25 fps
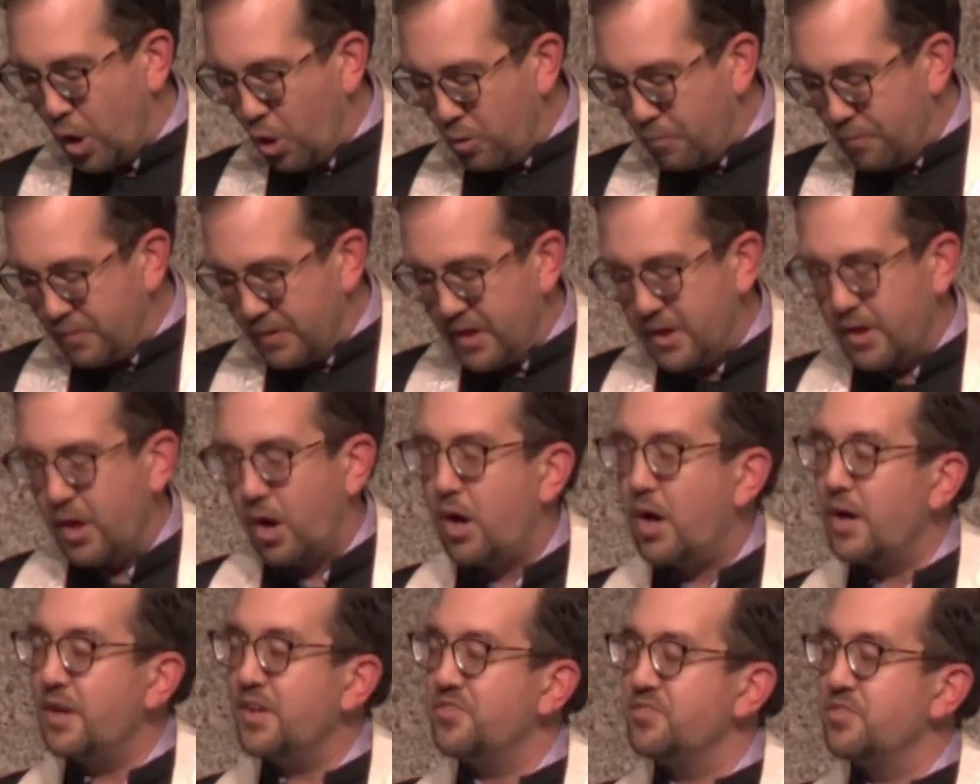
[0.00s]
and
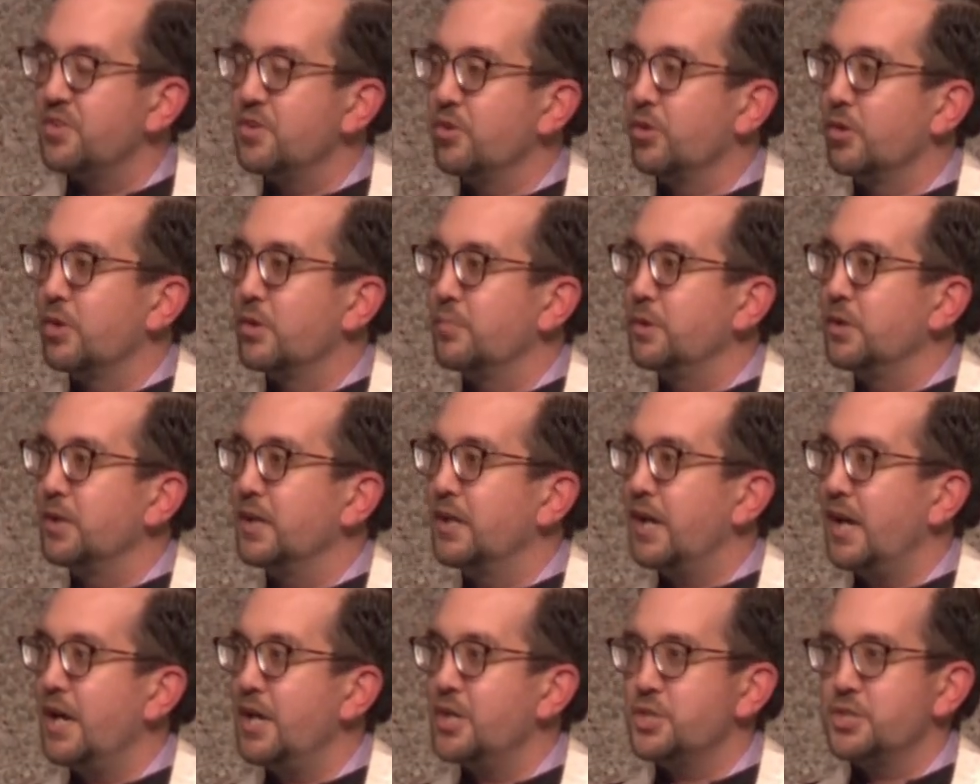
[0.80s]
honest in your
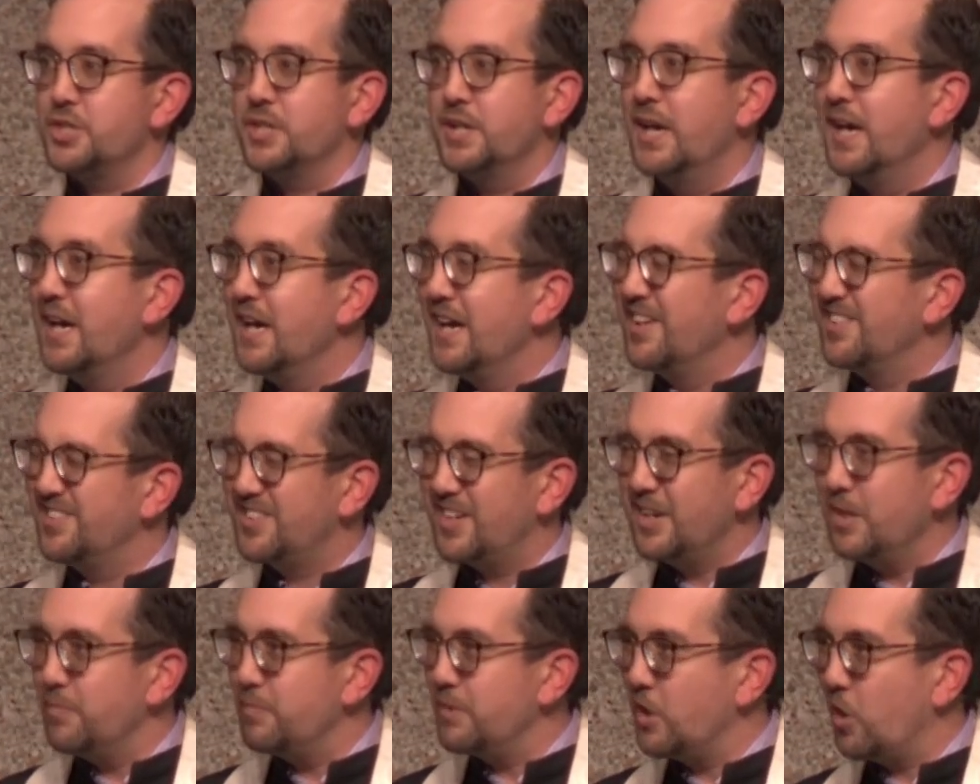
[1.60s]
communication, it's going
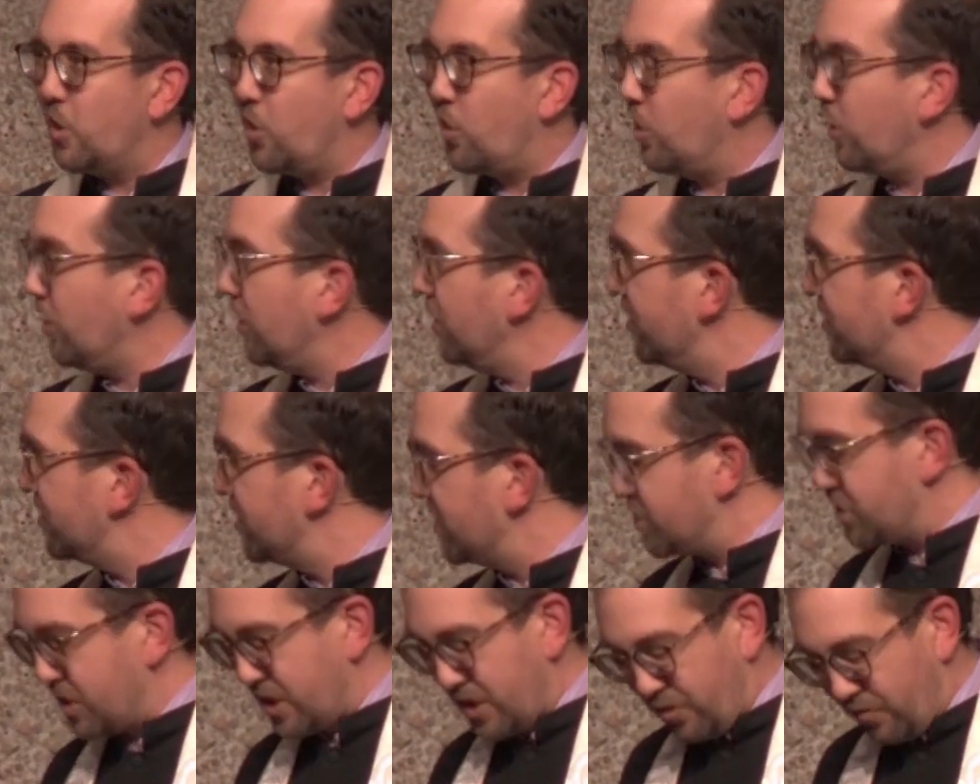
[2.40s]
to be hard to
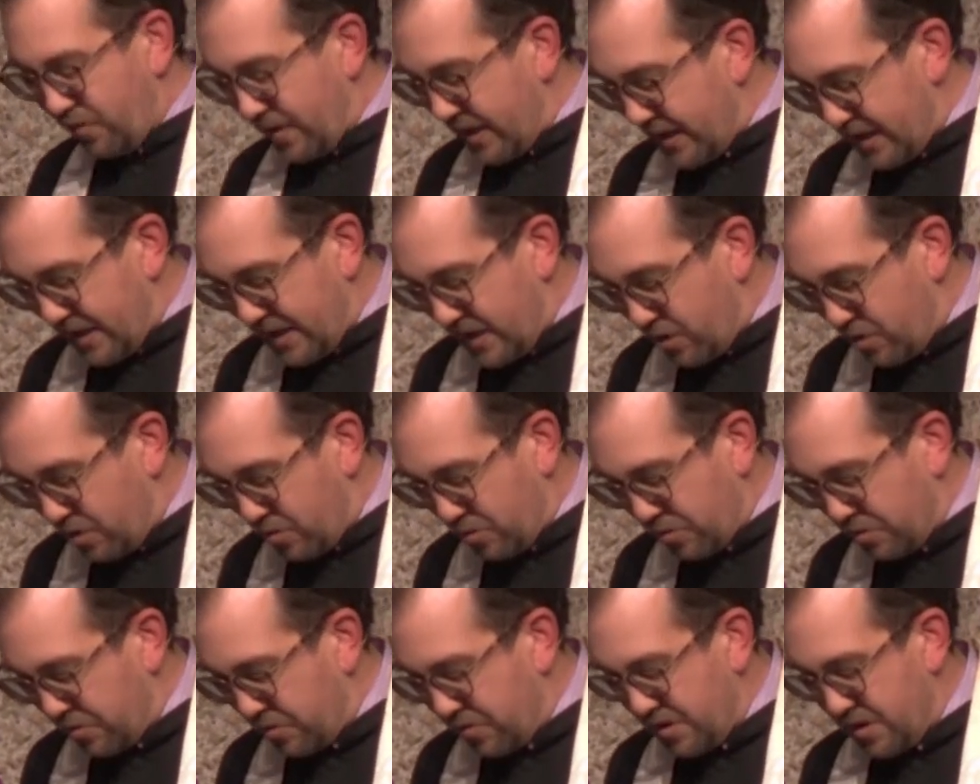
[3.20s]
generate
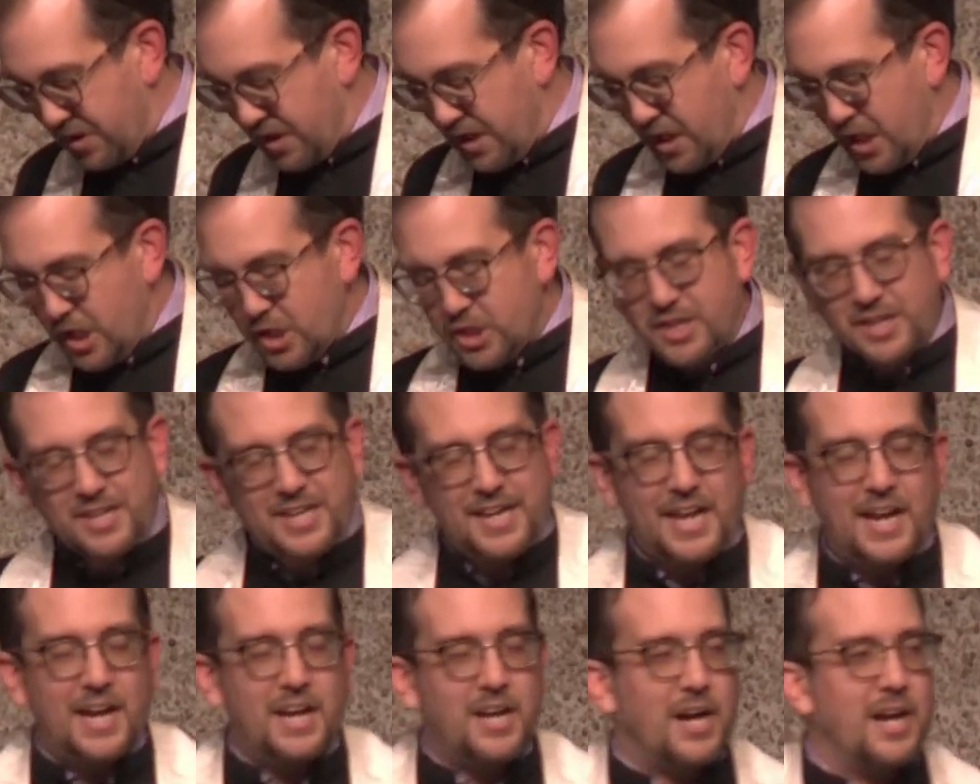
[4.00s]
health. You
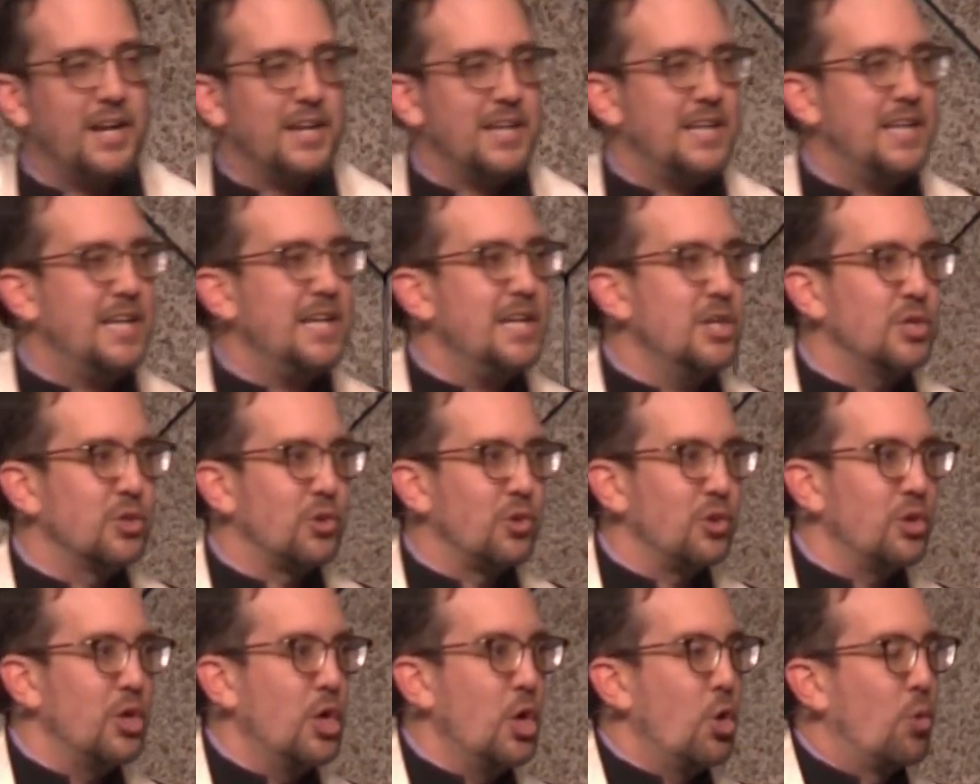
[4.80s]
cannot
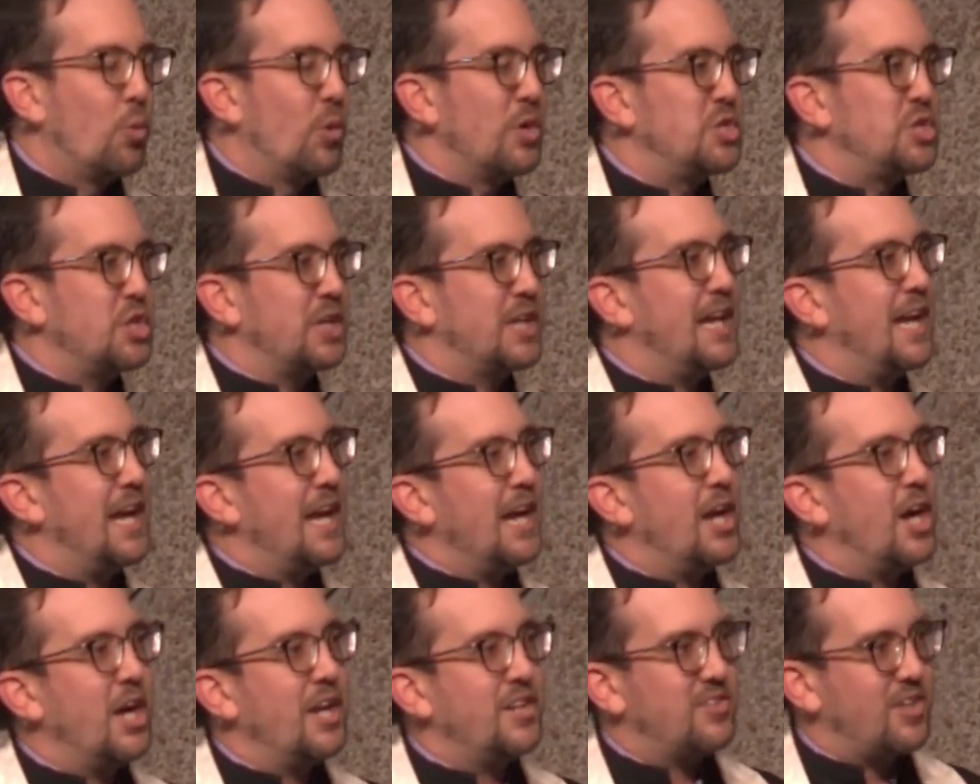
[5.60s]
heal what you
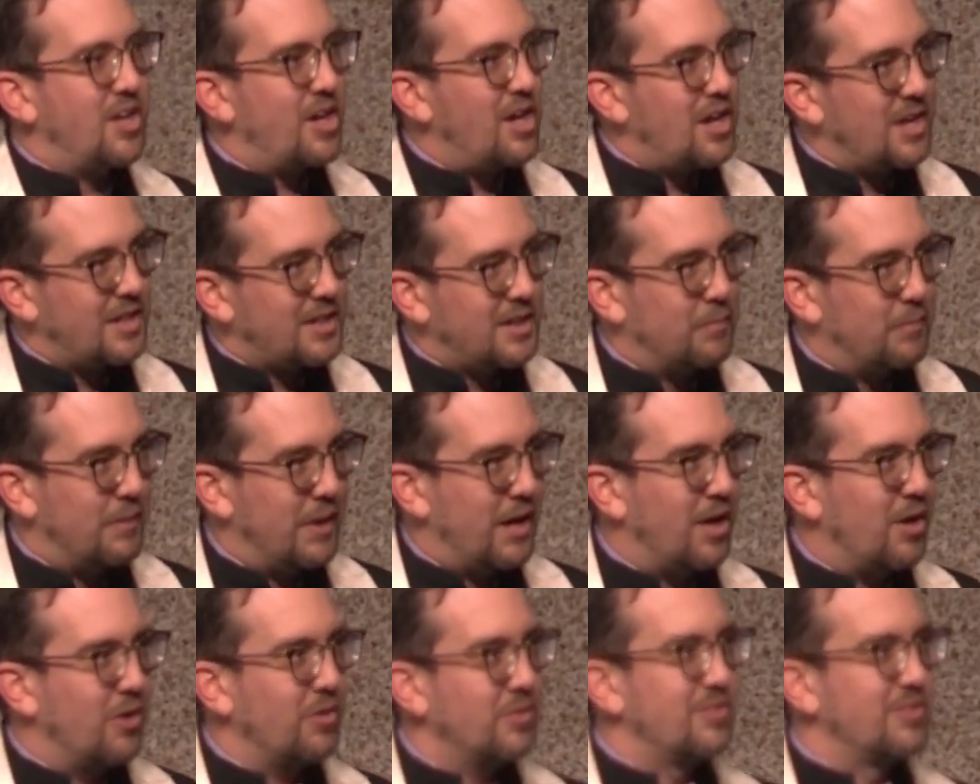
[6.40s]
cannot talk
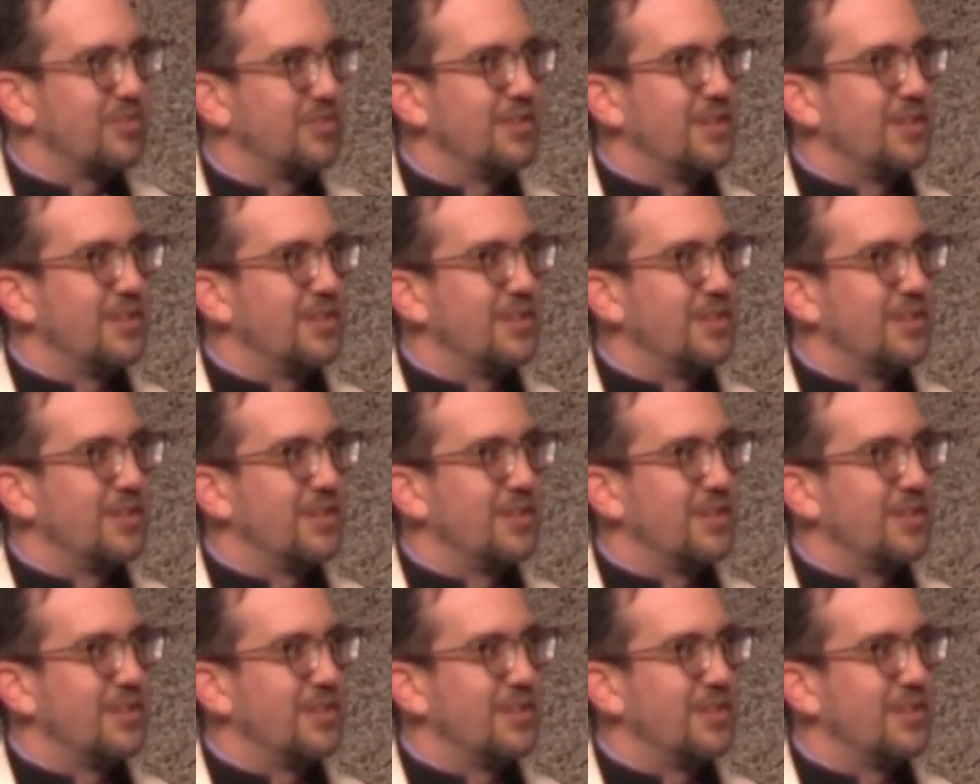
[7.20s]
about.